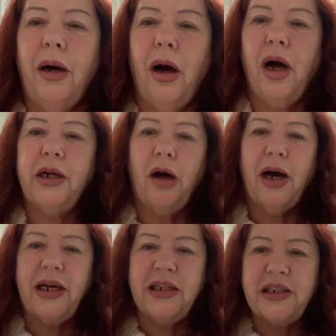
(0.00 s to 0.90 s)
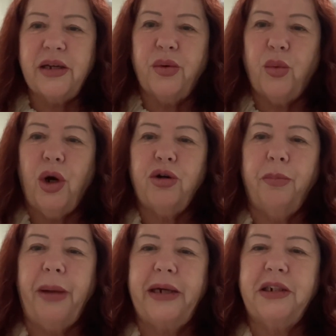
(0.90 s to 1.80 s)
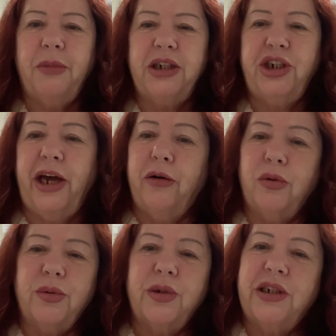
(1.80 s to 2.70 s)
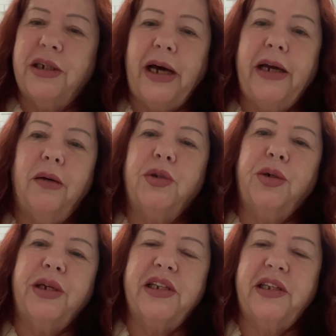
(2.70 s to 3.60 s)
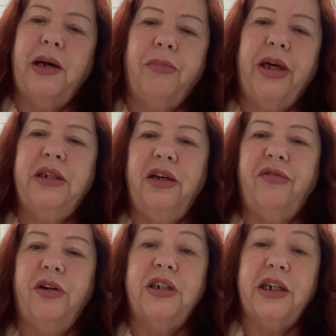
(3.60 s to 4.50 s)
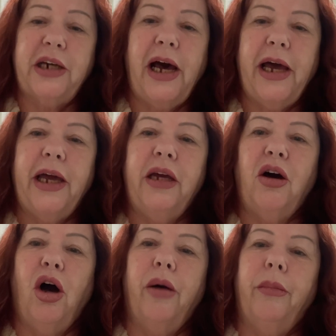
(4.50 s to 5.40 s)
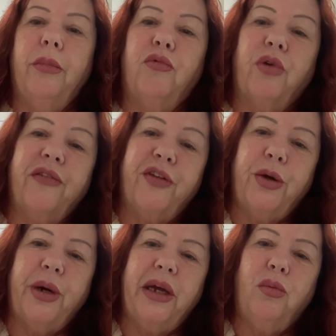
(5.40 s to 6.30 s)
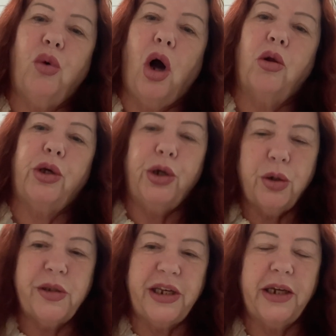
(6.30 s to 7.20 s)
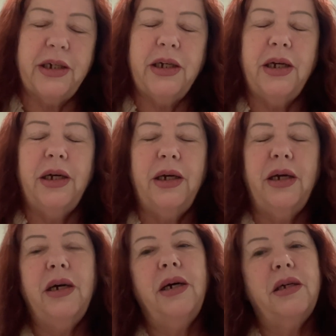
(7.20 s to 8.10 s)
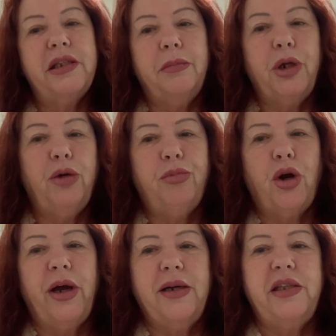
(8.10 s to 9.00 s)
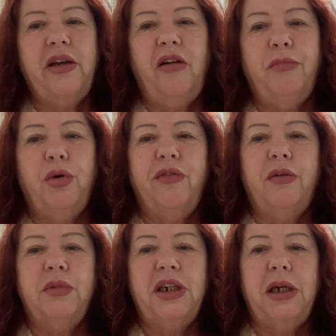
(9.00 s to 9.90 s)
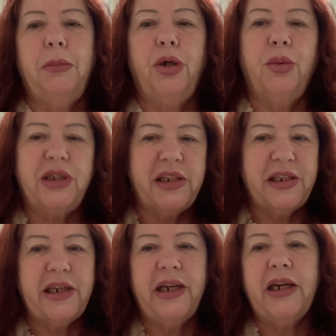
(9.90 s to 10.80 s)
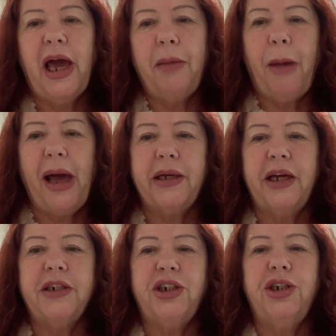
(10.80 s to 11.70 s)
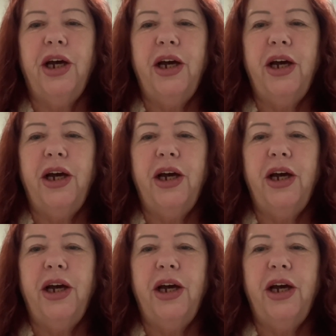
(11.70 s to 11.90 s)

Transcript: Hi guys, and welcome back to my channel. Today I'm doing something different. Today I'm reviewing while using some new products that I bought from Temu. It's a skincare package